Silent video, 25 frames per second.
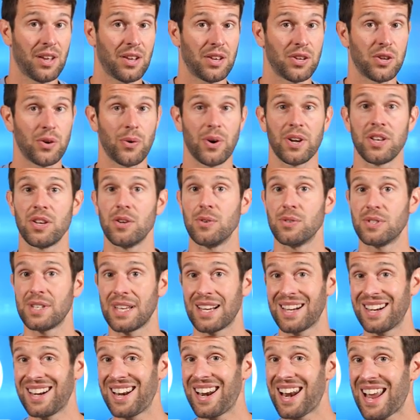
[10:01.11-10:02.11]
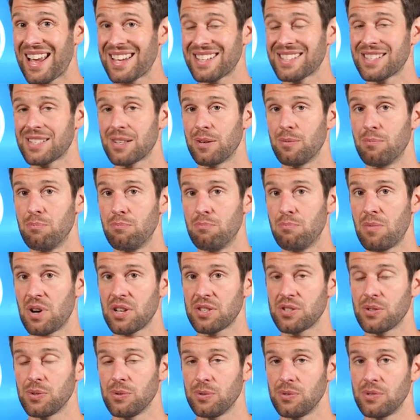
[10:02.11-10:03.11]
you are using less
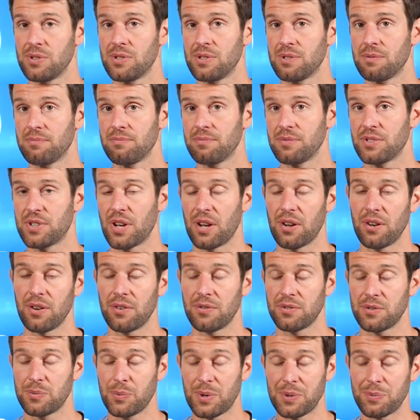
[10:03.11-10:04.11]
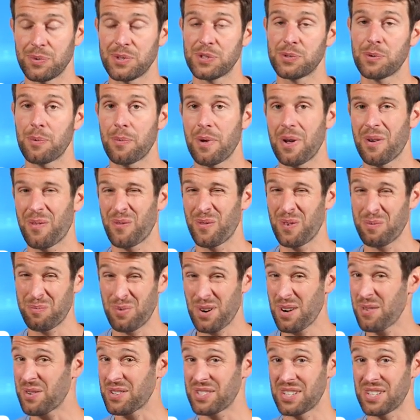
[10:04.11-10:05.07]
muscles. So when we're swimming, we're pretty